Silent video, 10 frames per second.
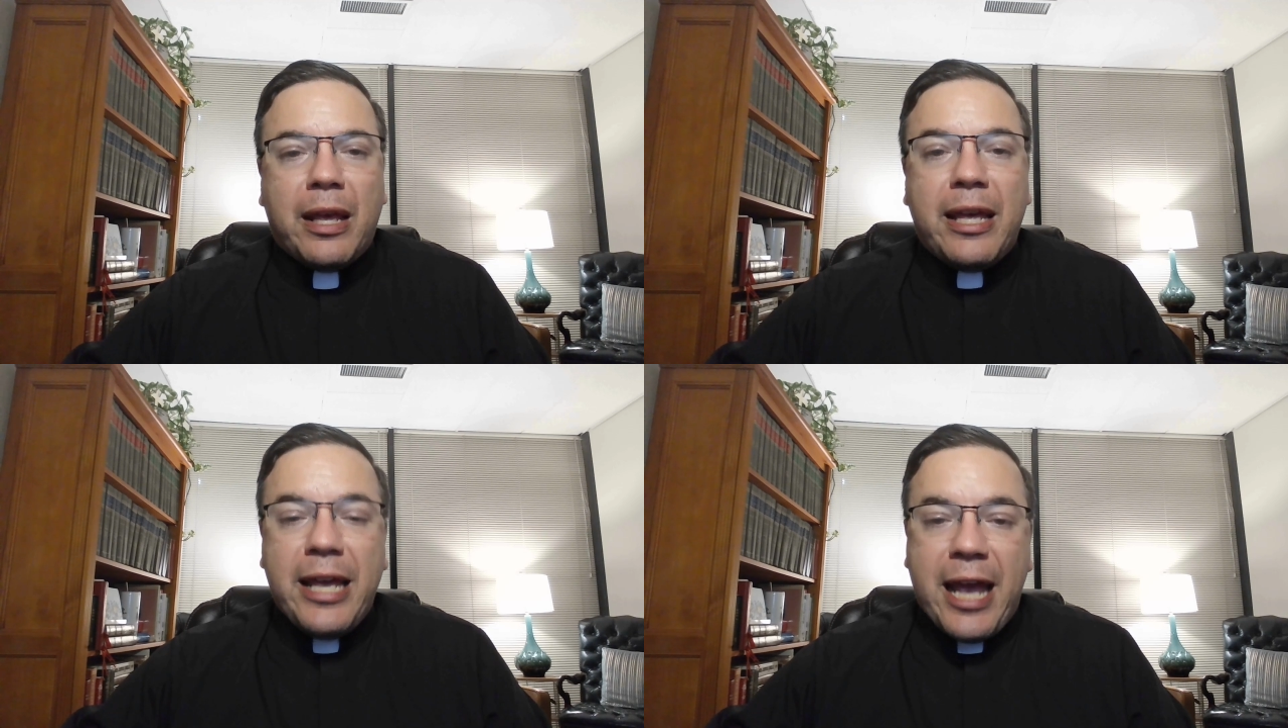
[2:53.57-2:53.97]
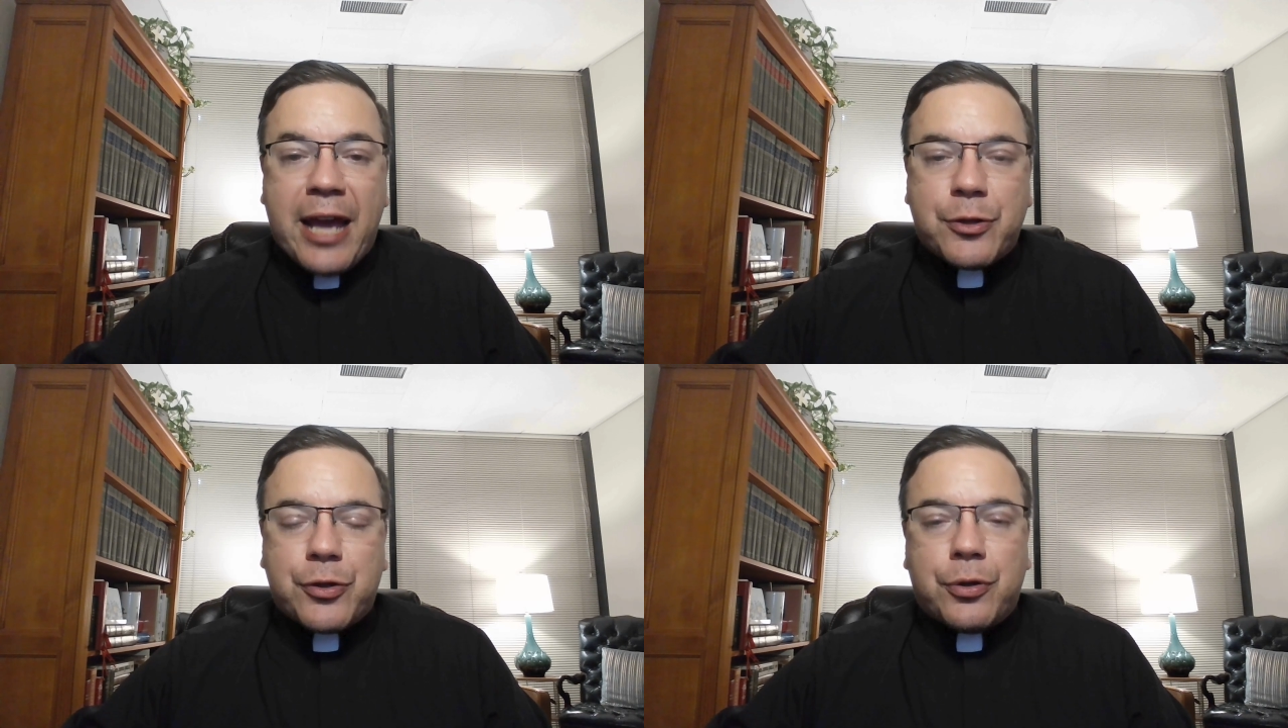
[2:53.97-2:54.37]
He
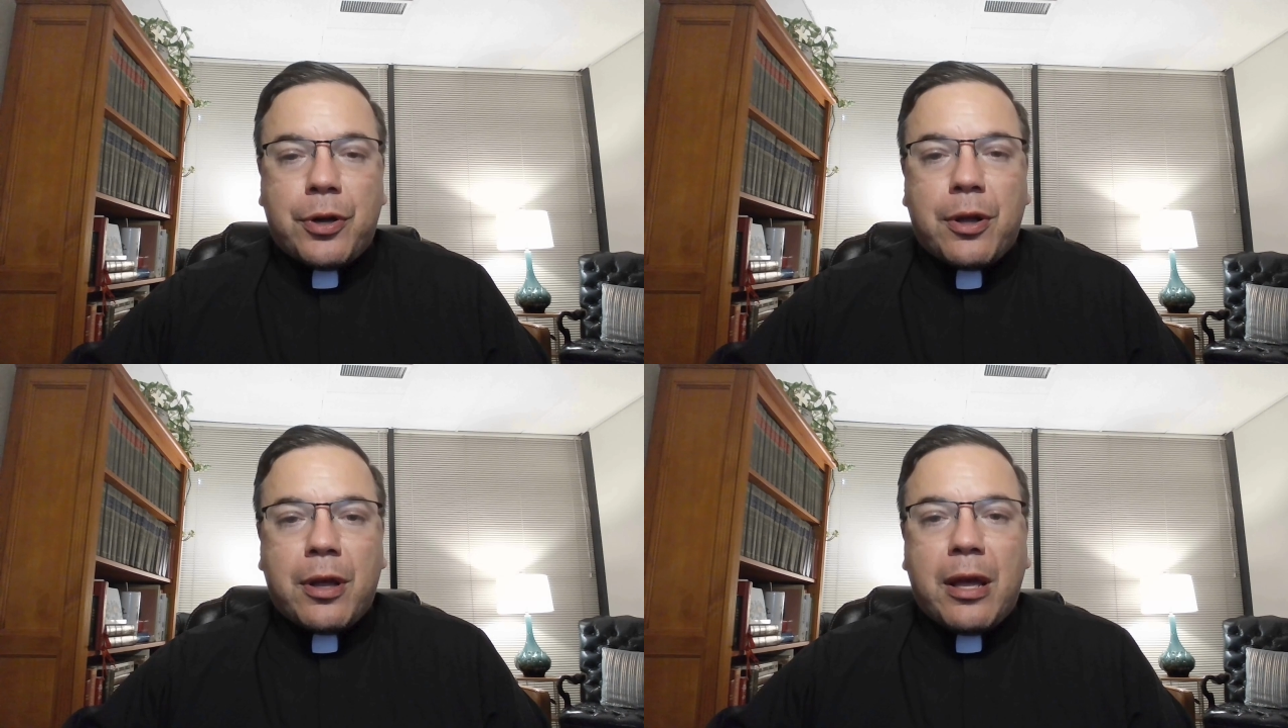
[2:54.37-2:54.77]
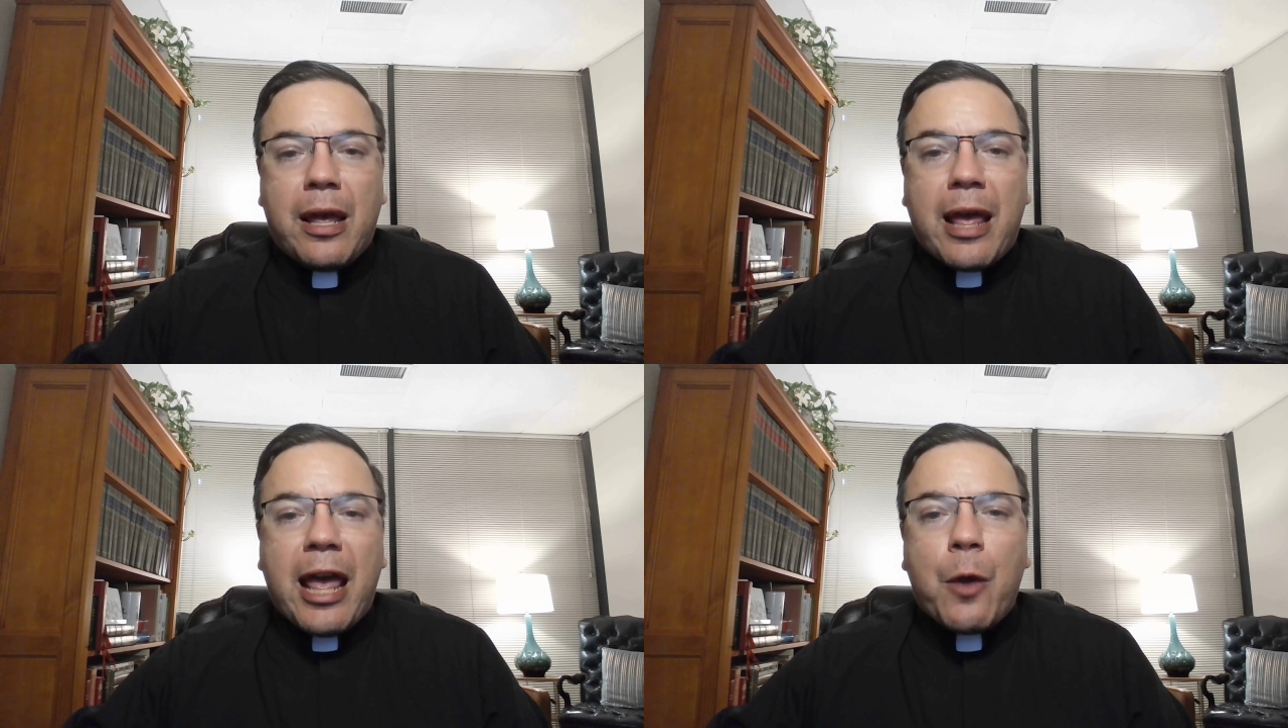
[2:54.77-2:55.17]
answered,
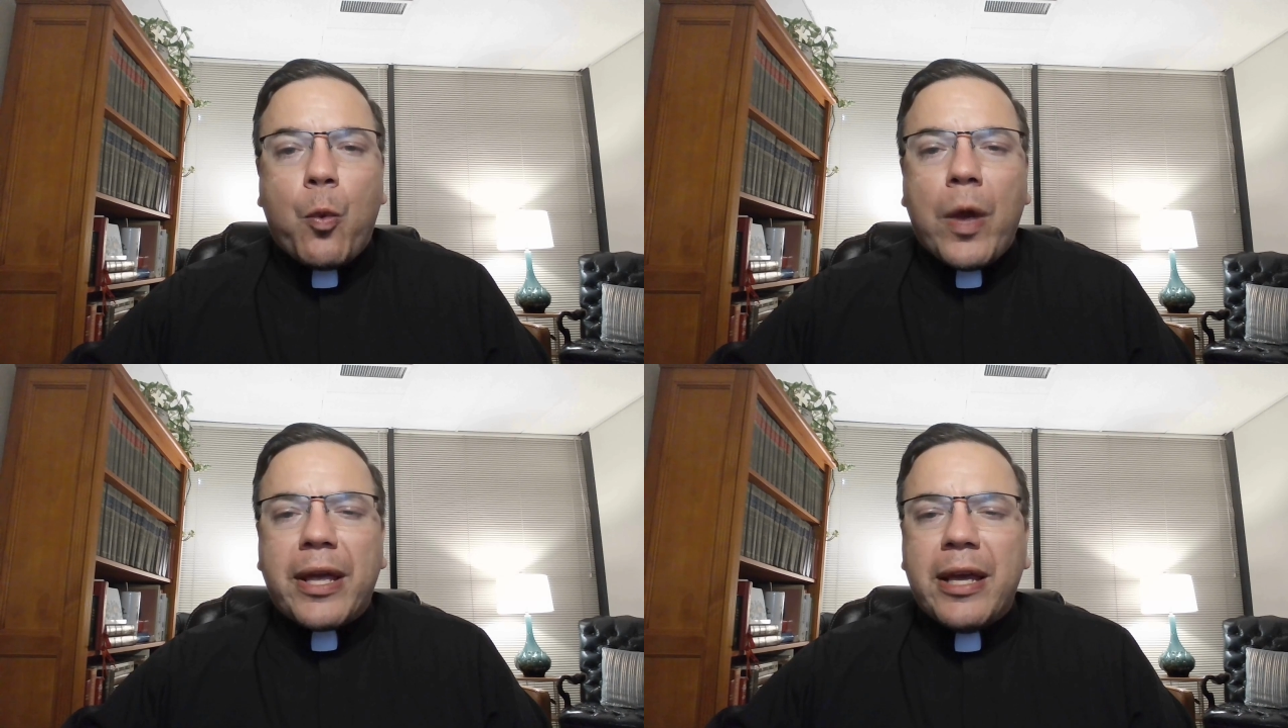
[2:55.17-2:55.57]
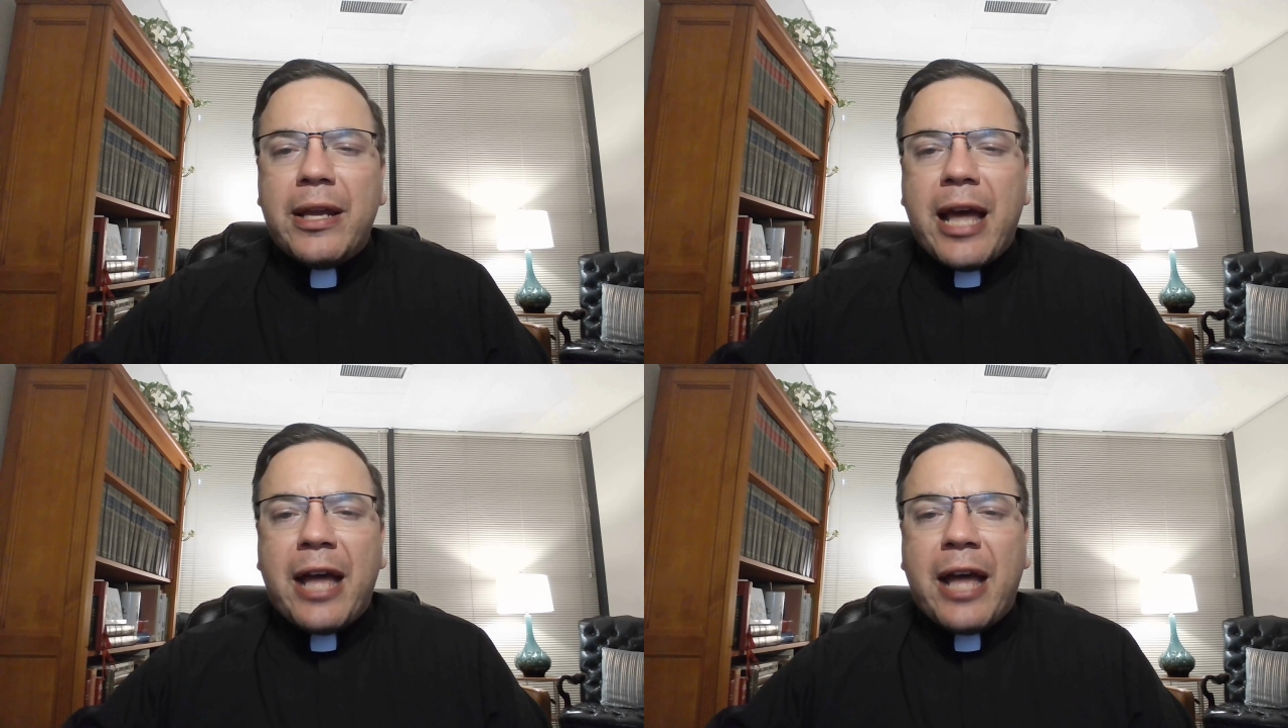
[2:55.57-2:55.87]
"A wicked